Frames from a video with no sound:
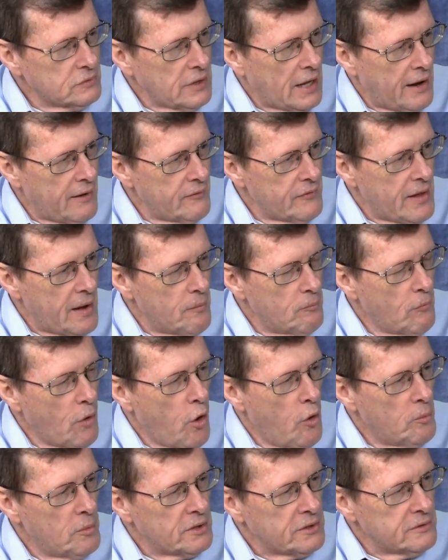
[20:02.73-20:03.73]
oh, have oh, that no.
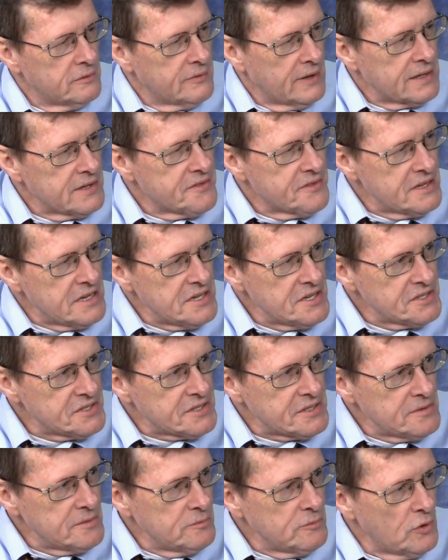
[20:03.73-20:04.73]
moment of
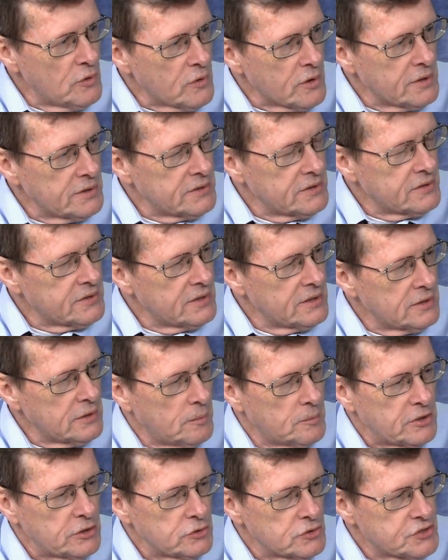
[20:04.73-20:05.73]
atheism or anything? I
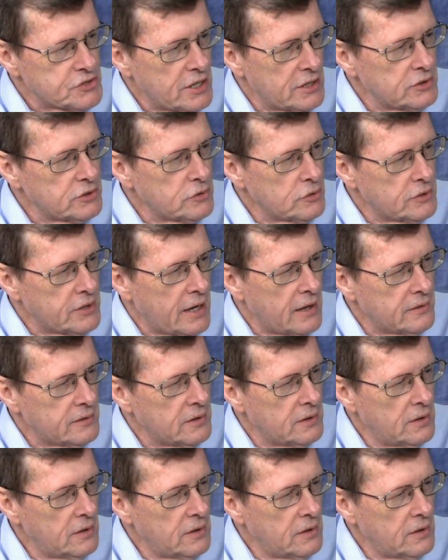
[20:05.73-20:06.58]
mean, well, you say I struggled with